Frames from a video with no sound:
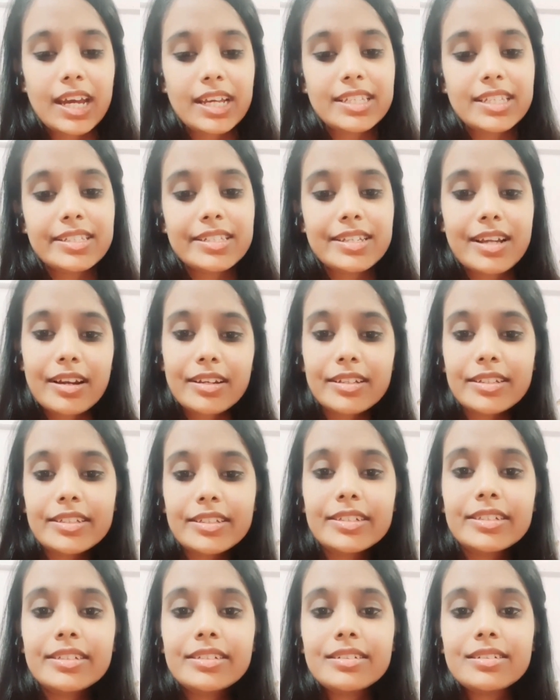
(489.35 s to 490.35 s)

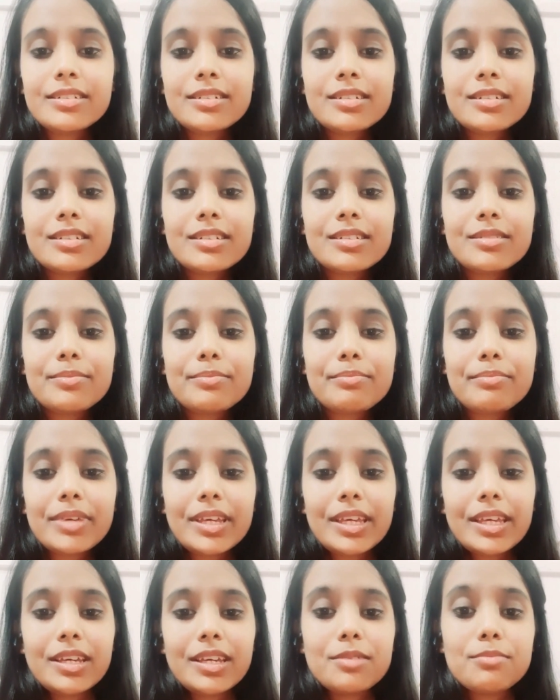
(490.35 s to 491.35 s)
started
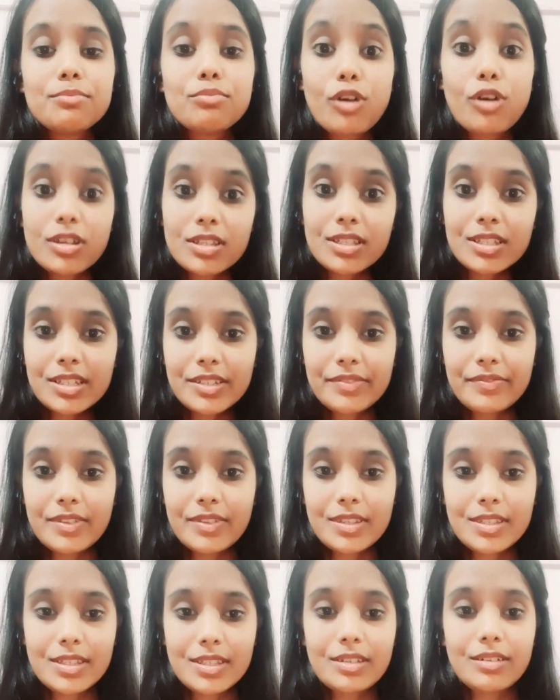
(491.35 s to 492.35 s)
being positive
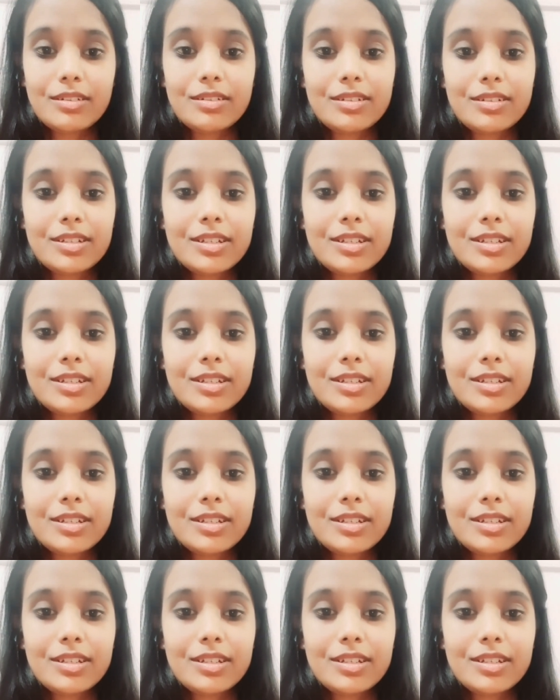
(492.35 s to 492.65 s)
this year.